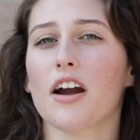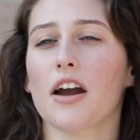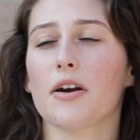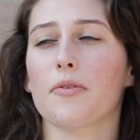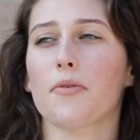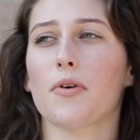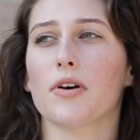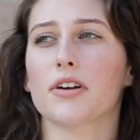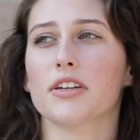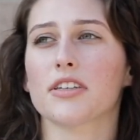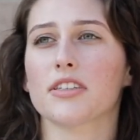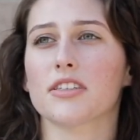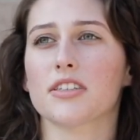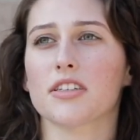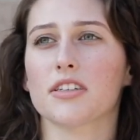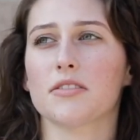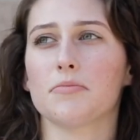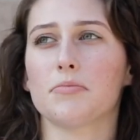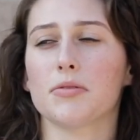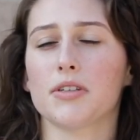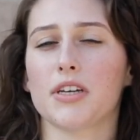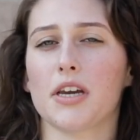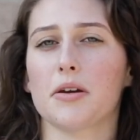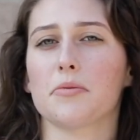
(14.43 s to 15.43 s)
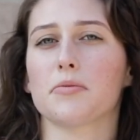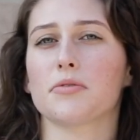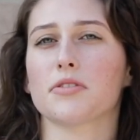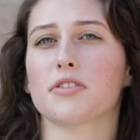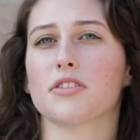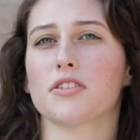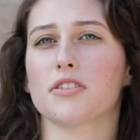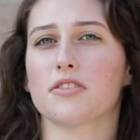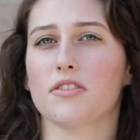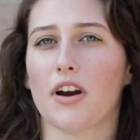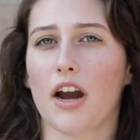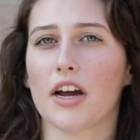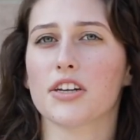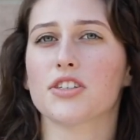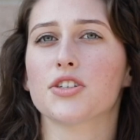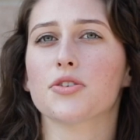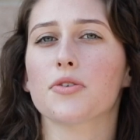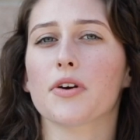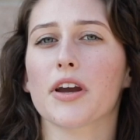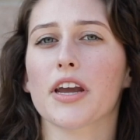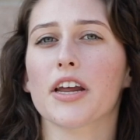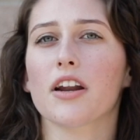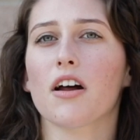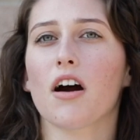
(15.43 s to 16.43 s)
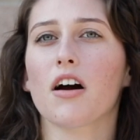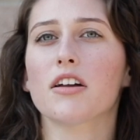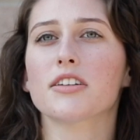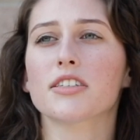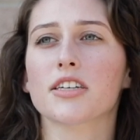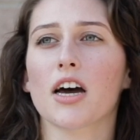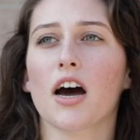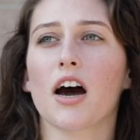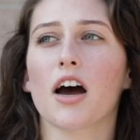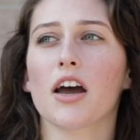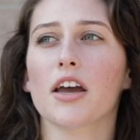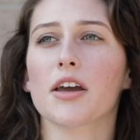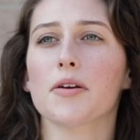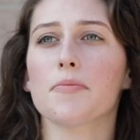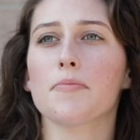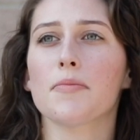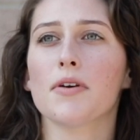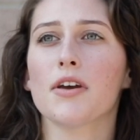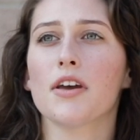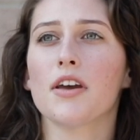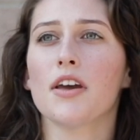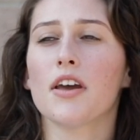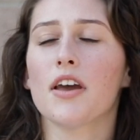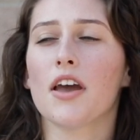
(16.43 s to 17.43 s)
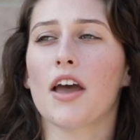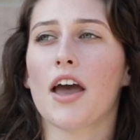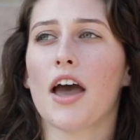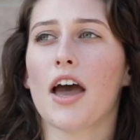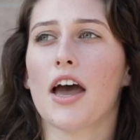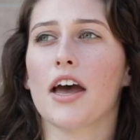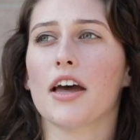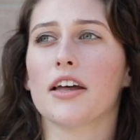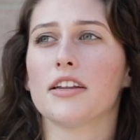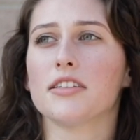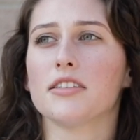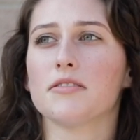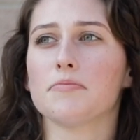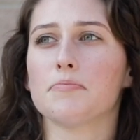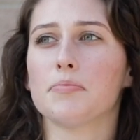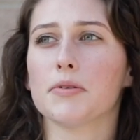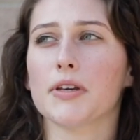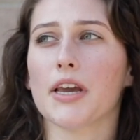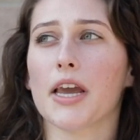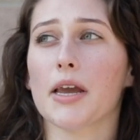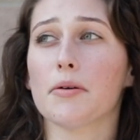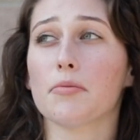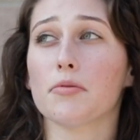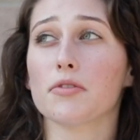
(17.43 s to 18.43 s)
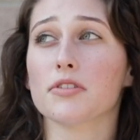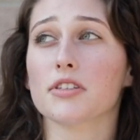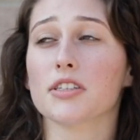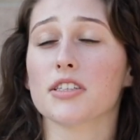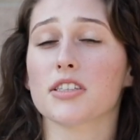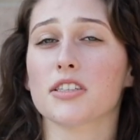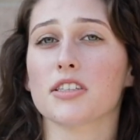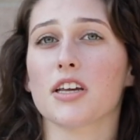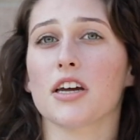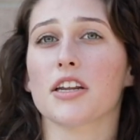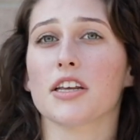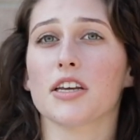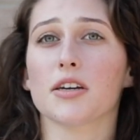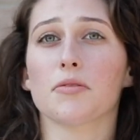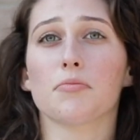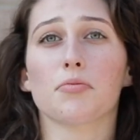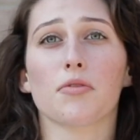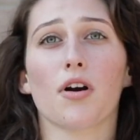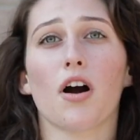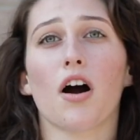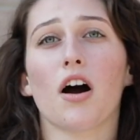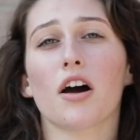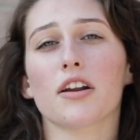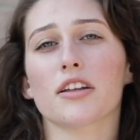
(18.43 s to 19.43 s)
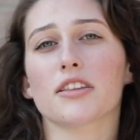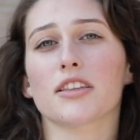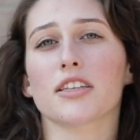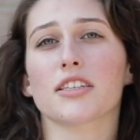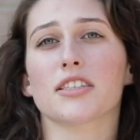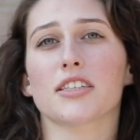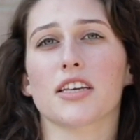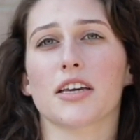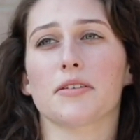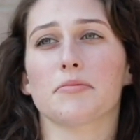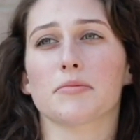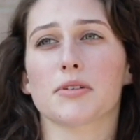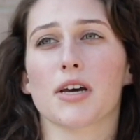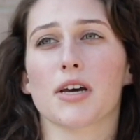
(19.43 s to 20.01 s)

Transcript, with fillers: I wanted to be able to graduate on time and be able to study abroad at the same